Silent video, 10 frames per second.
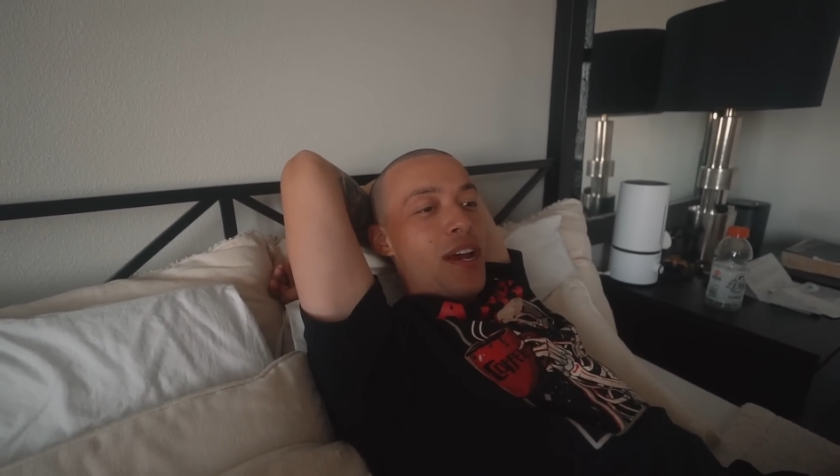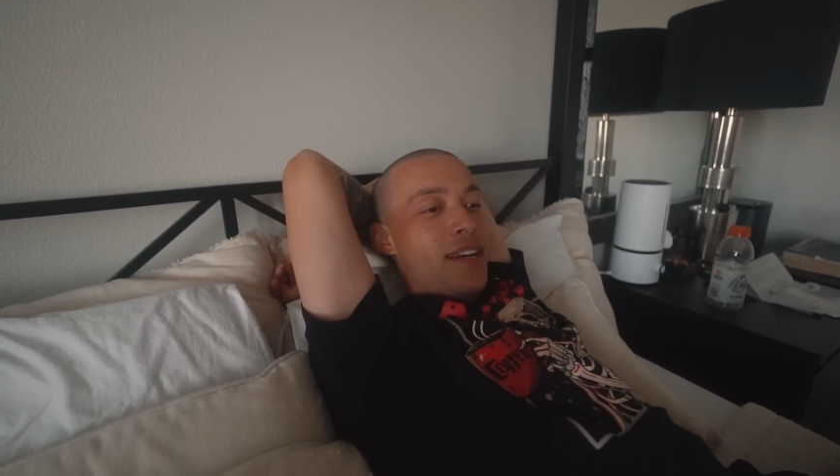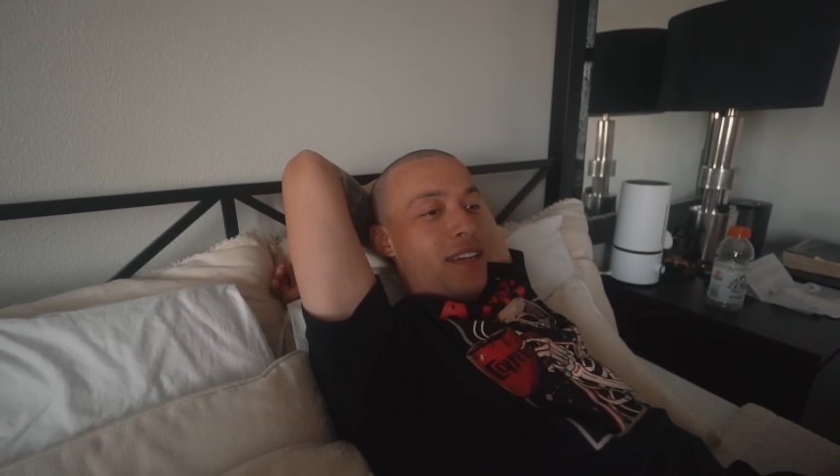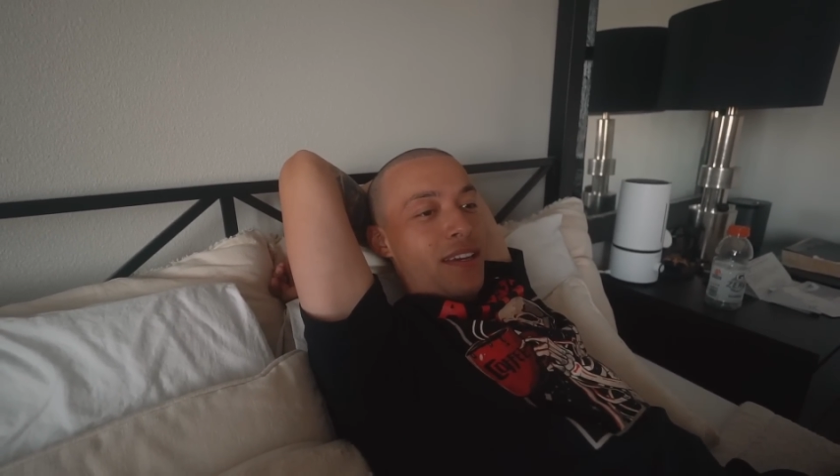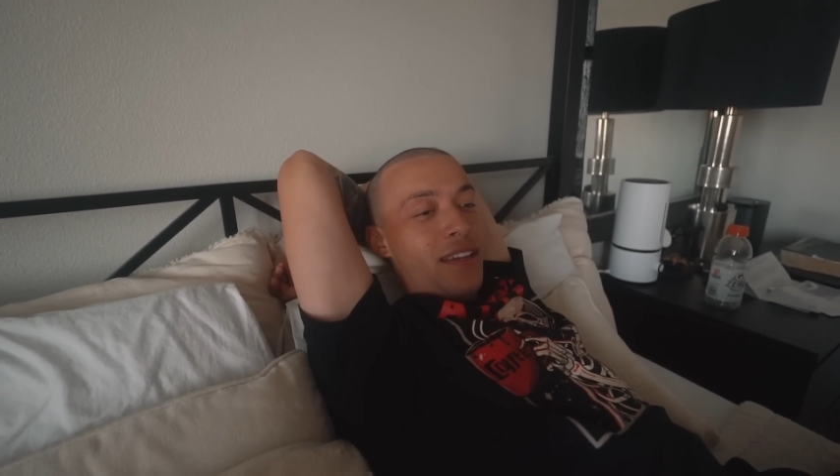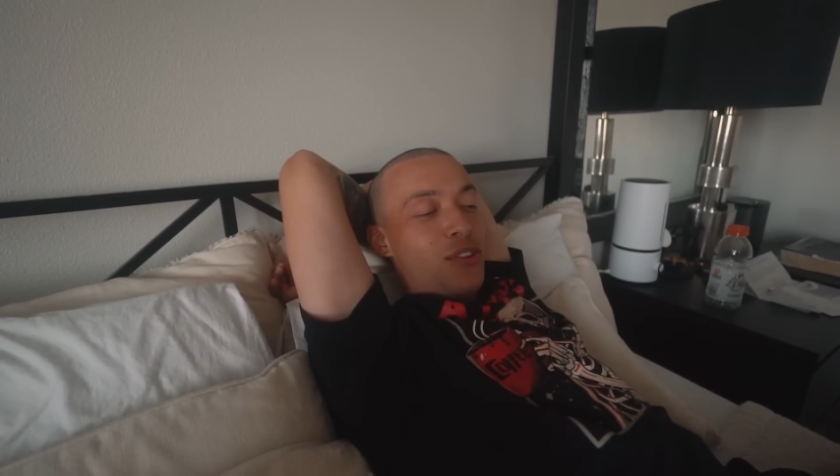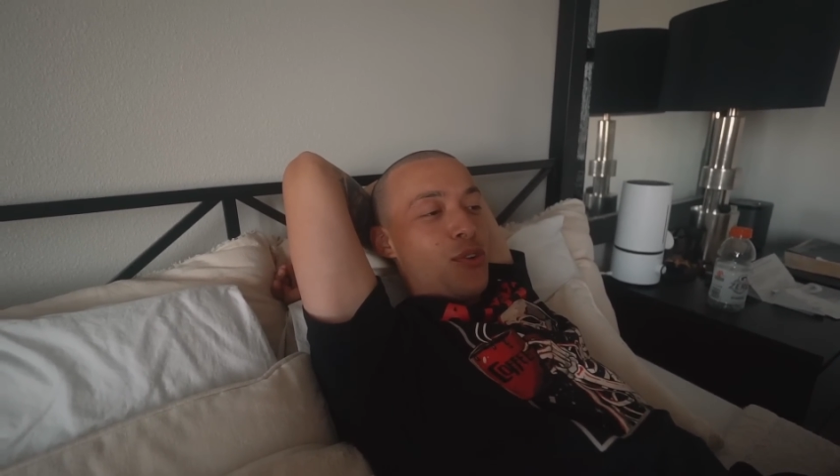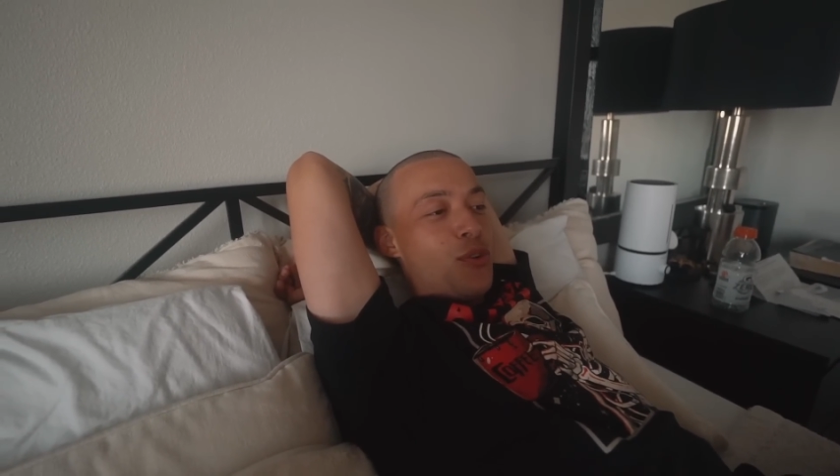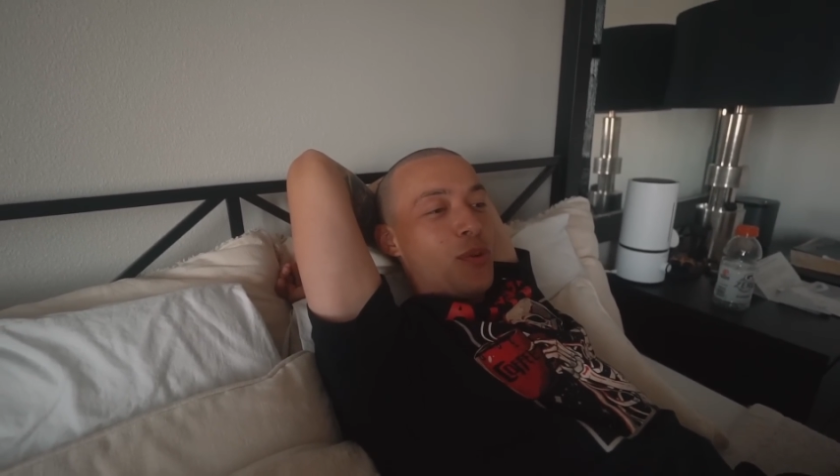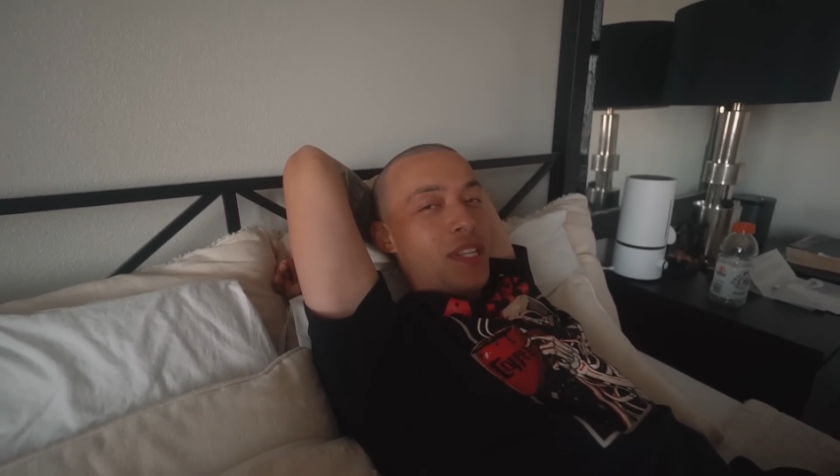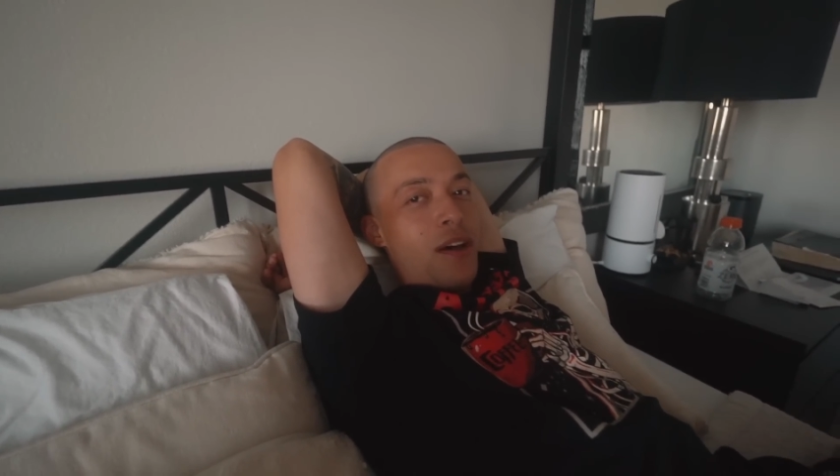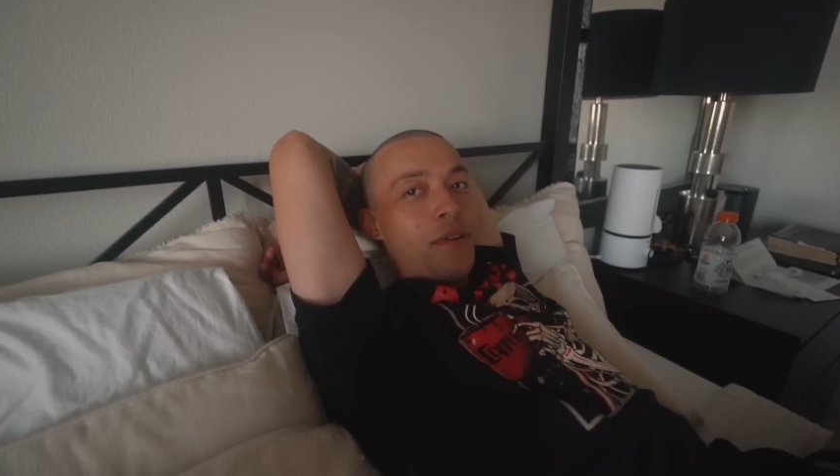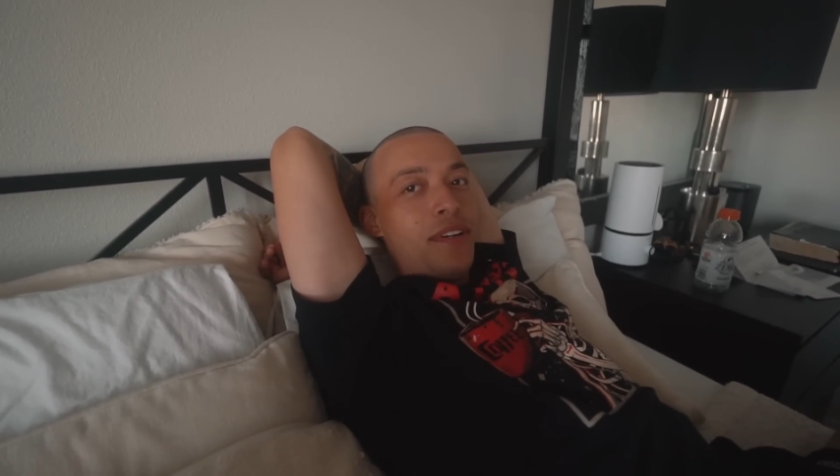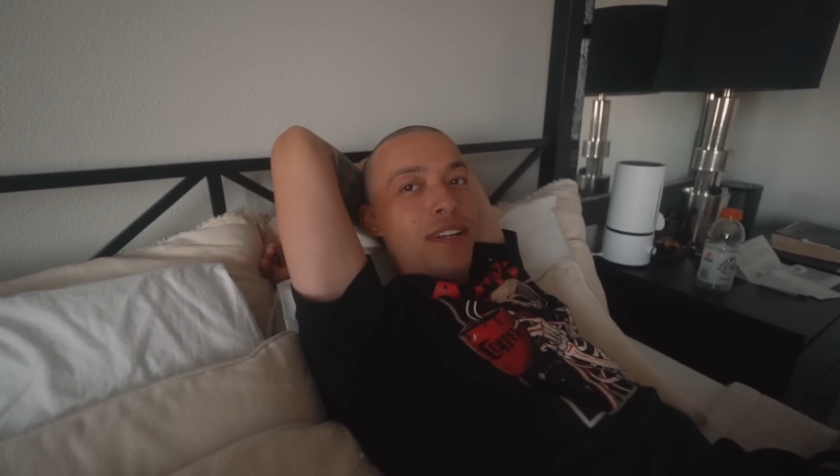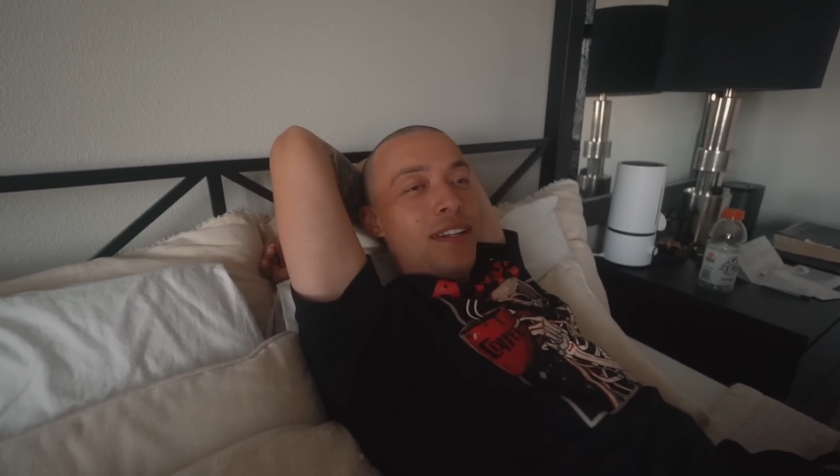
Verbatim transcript: I can get through it without